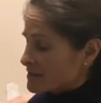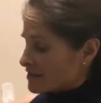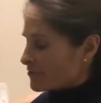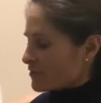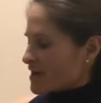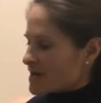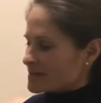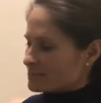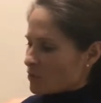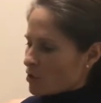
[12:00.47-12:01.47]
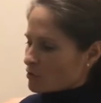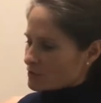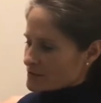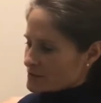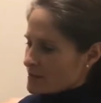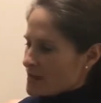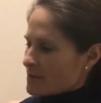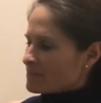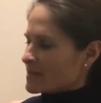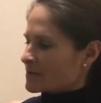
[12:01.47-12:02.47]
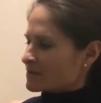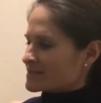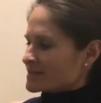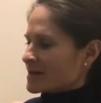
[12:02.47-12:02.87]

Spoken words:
great bottles, because